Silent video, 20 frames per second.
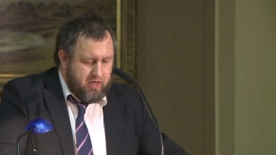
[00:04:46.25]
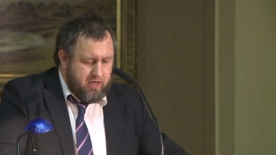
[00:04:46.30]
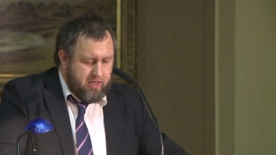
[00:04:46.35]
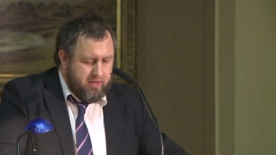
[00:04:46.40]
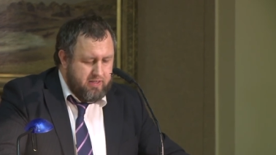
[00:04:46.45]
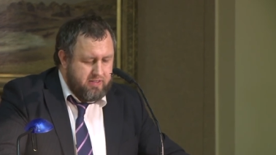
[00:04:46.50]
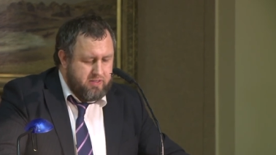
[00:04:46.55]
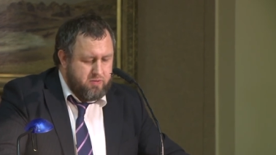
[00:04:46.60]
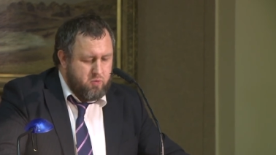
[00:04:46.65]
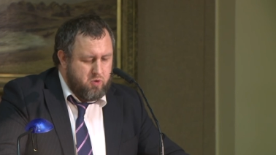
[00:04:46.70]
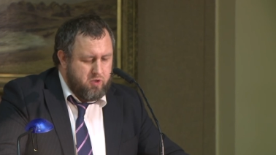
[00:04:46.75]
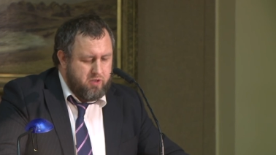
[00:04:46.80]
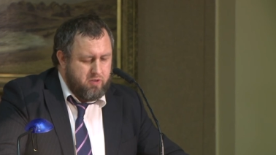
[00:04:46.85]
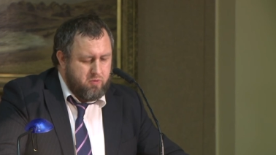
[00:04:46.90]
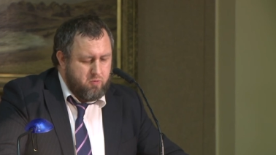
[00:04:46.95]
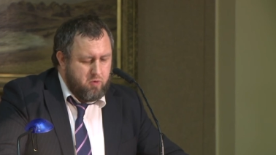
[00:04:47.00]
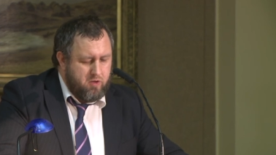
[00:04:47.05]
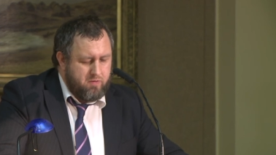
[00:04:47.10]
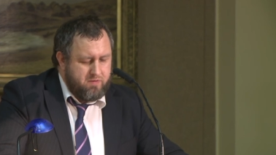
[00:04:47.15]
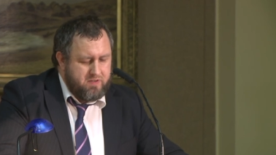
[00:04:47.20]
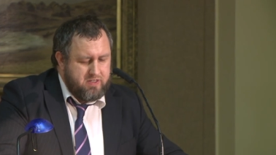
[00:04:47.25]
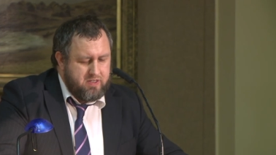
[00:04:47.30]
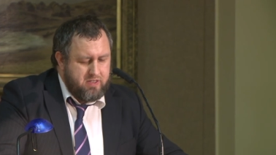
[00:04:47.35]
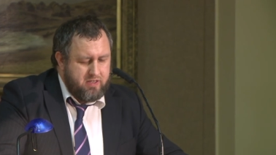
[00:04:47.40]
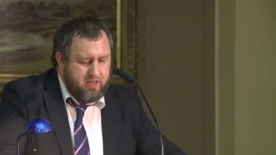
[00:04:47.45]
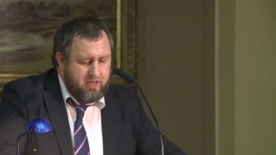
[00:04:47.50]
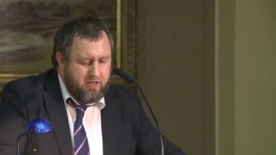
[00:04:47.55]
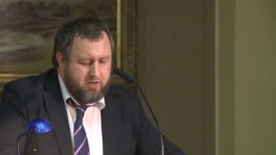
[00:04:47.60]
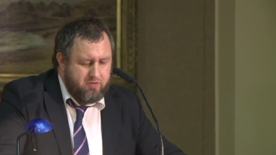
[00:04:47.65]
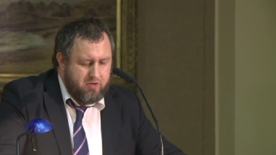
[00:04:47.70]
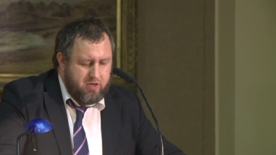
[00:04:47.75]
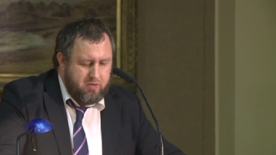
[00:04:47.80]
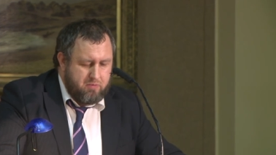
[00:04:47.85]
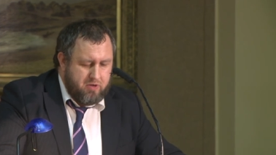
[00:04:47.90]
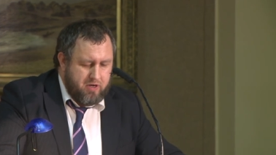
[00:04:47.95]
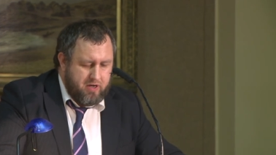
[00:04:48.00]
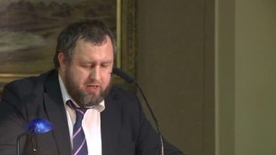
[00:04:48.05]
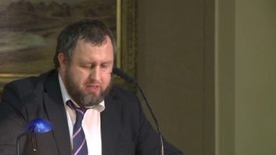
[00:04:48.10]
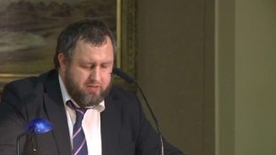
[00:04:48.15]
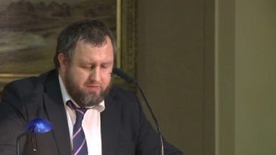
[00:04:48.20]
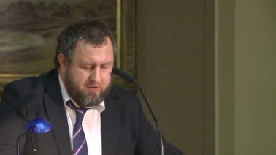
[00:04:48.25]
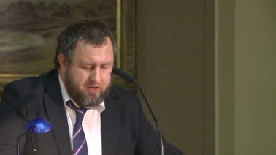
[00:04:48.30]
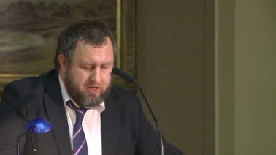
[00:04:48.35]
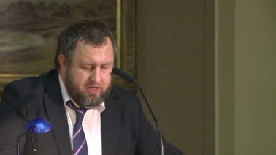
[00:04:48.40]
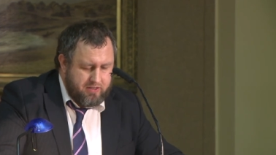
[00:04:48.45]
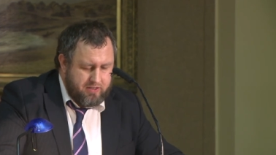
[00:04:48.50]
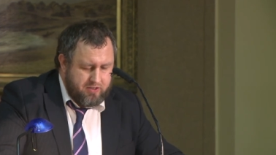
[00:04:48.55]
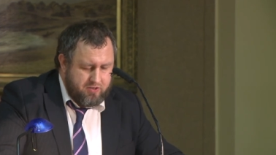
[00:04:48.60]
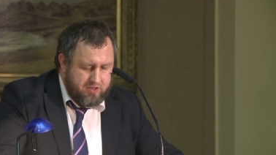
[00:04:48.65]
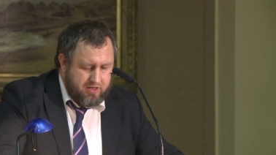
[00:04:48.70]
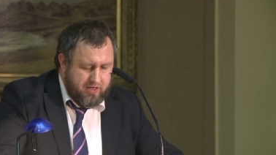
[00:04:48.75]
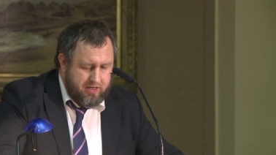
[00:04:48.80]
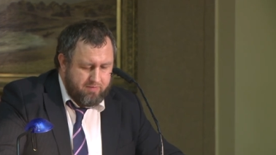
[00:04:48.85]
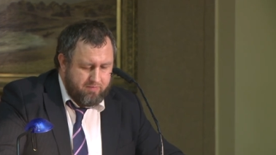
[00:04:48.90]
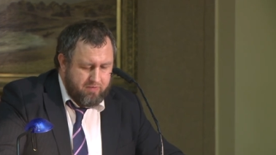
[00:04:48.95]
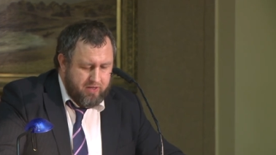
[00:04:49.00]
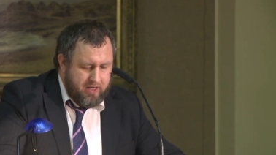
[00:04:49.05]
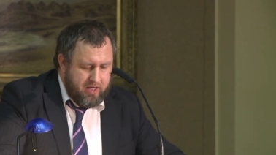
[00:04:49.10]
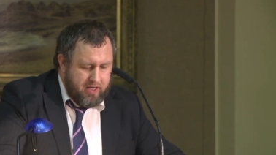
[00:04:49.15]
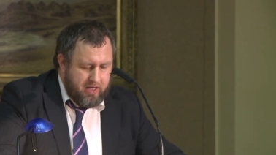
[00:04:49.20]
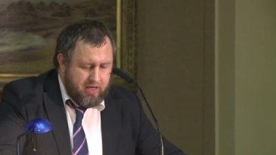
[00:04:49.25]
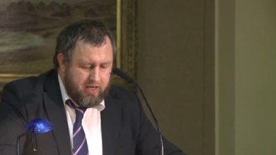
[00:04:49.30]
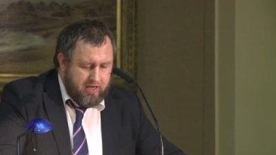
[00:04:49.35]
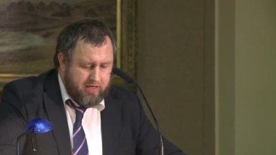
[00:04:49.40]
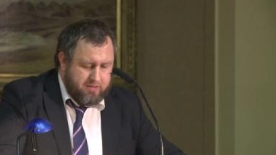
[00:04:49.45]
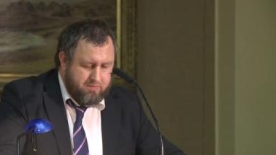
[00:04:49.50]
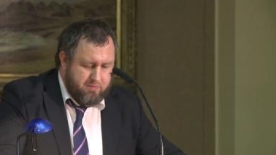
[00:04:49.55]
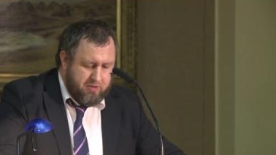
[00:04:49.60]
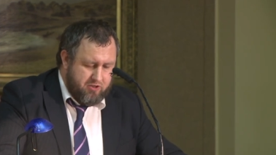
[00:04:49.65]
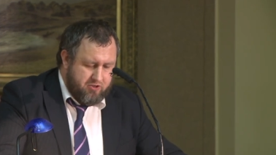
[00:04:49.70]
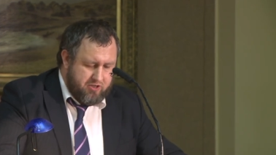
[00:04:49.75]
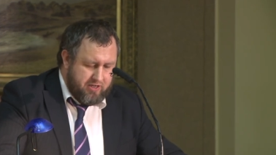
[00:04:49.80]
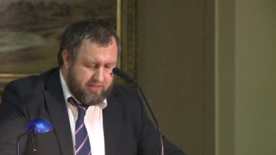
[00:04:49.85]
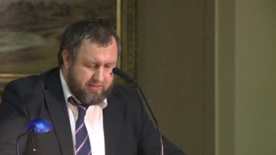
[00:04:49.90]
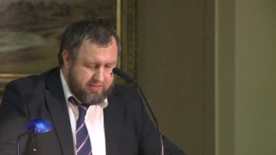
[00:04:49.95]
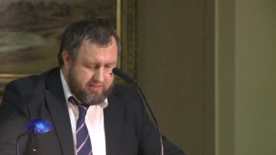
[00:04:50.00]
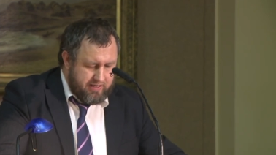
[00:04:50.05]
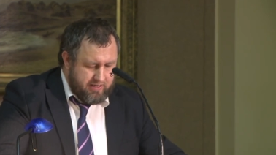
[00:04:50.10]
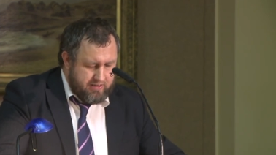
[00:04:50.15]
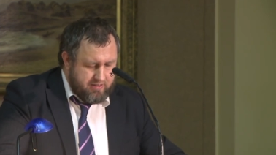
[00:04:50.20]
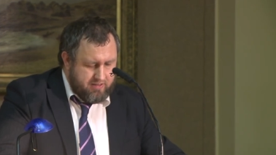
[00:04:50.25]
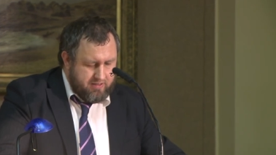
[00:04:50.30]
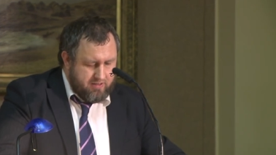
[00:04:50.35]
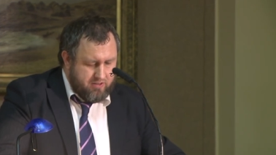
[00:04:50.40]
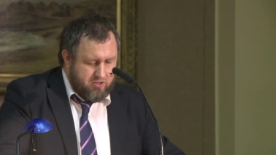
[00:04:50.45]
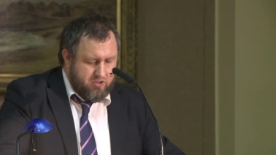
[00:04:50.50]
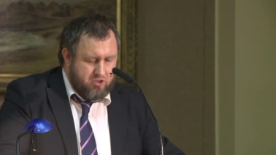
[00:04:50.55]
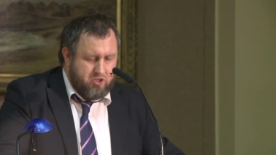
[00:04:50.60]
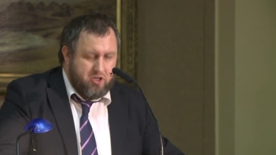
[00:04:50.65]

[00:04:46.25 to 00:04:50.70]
And this won the Wolfson Literary Prize for History and has been translated into